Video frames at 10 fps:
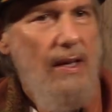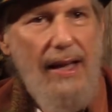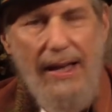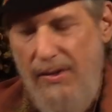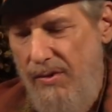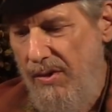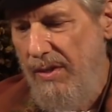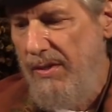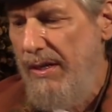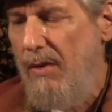and
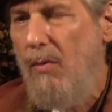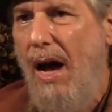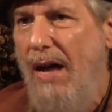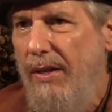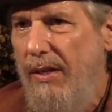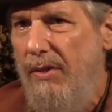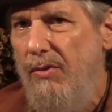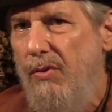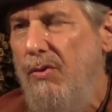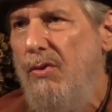uh, the
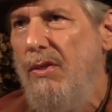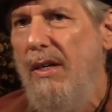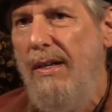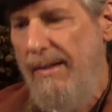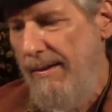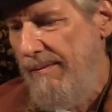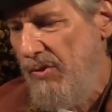Iranians uh,